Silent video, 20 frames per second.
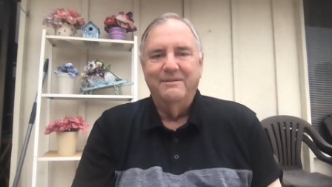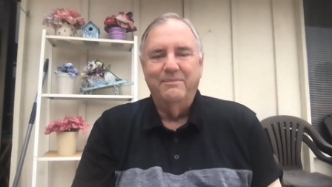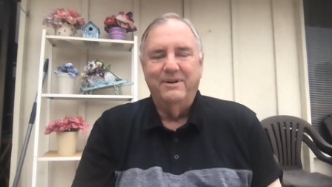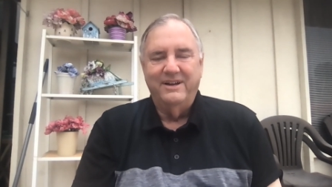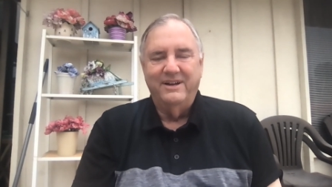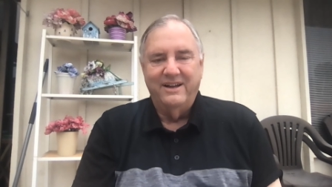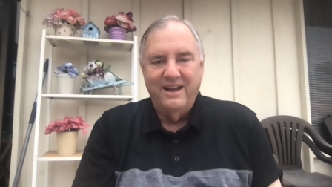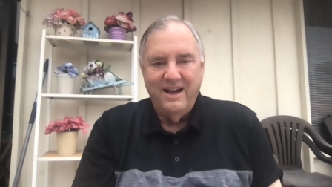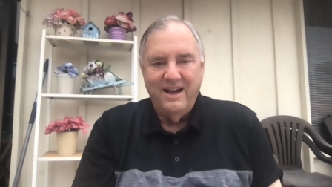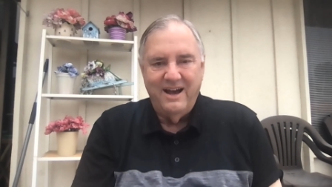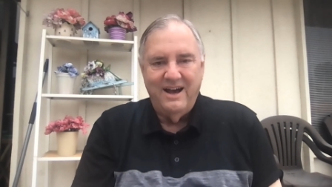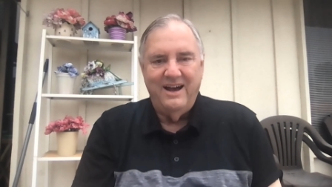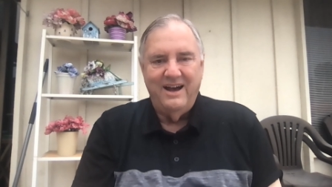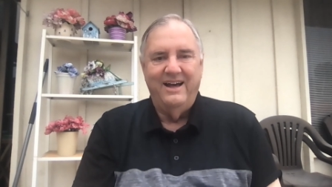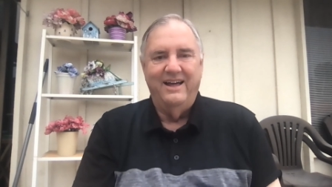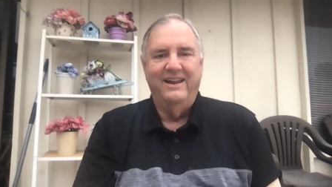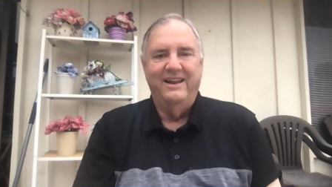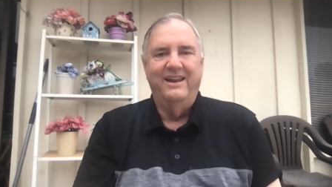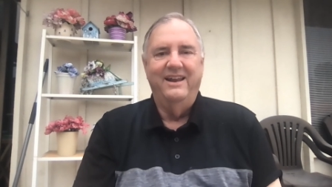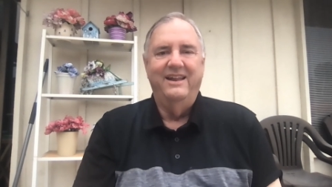But
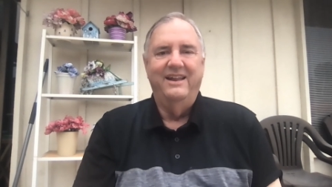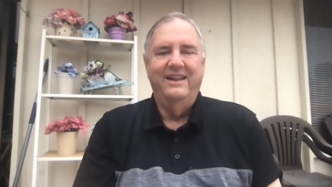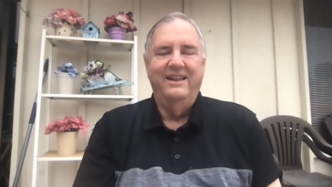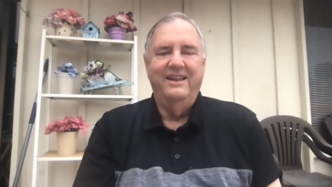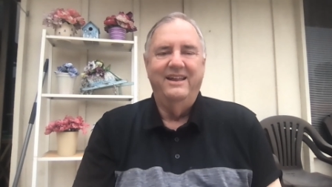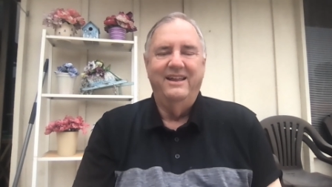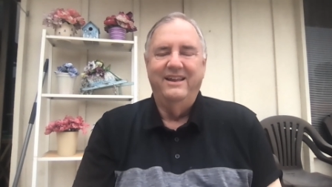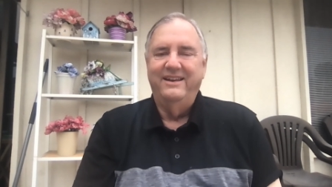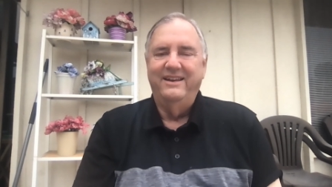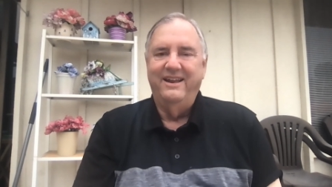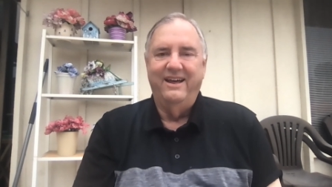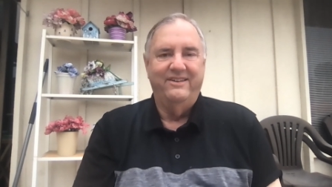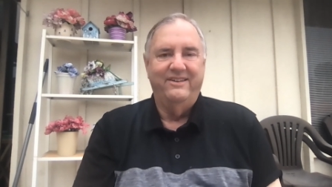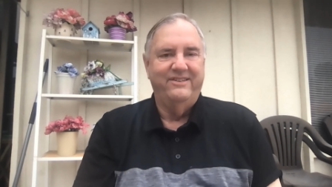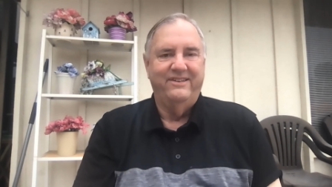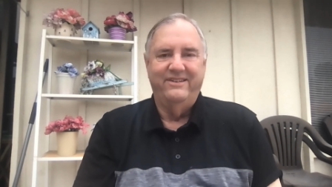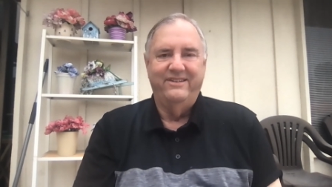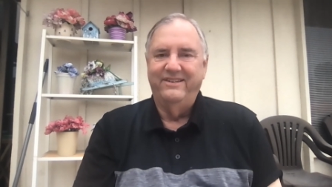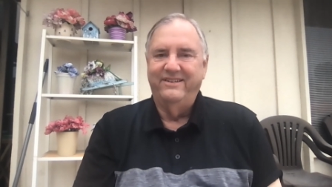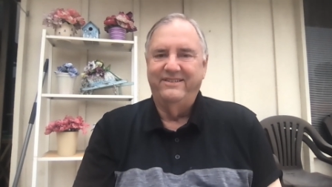God
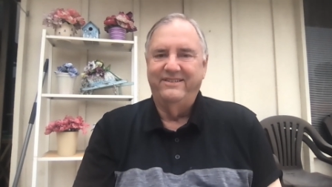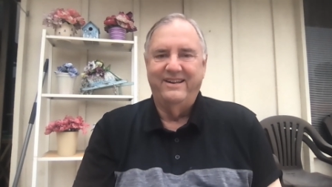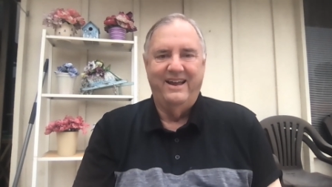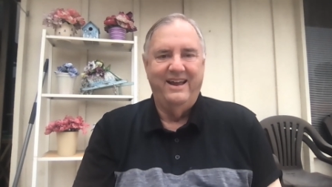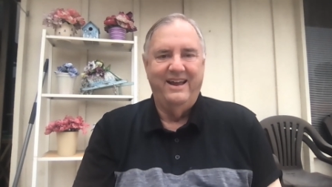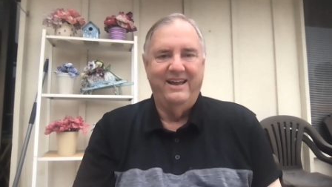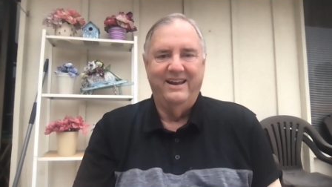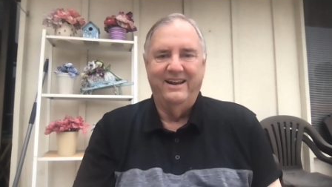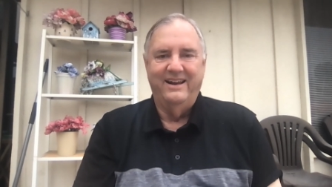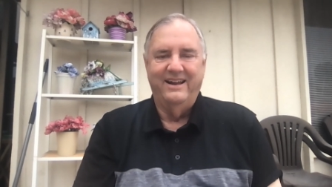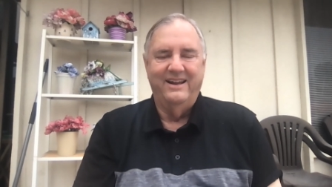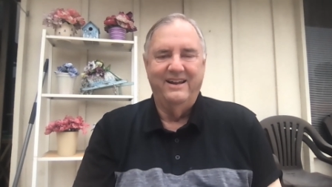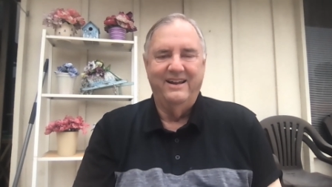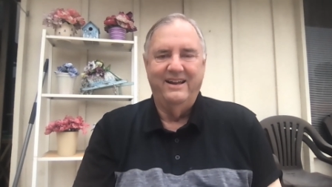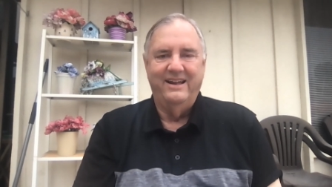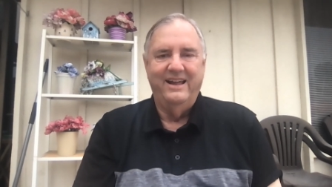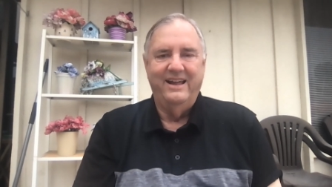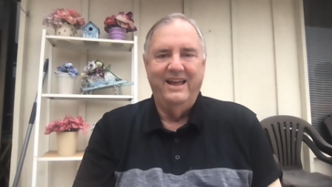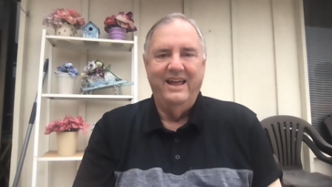doesn't just hang in a gallery.